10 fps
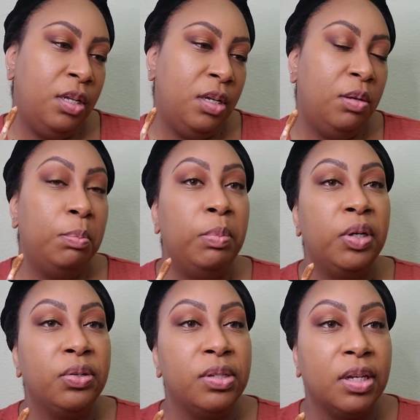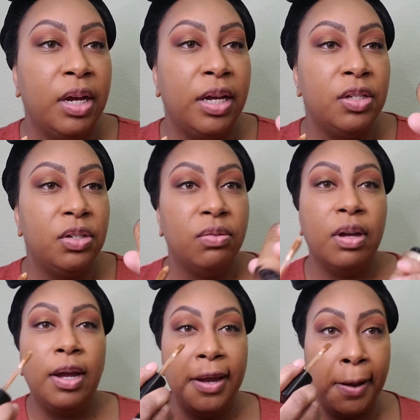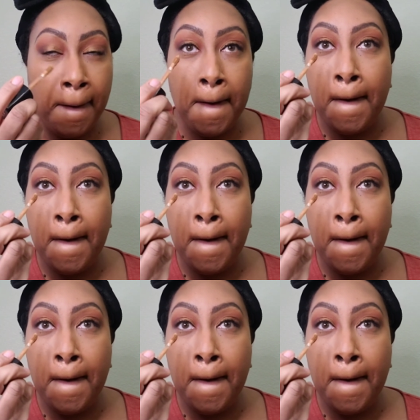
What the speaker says: in Butterscotch, okay?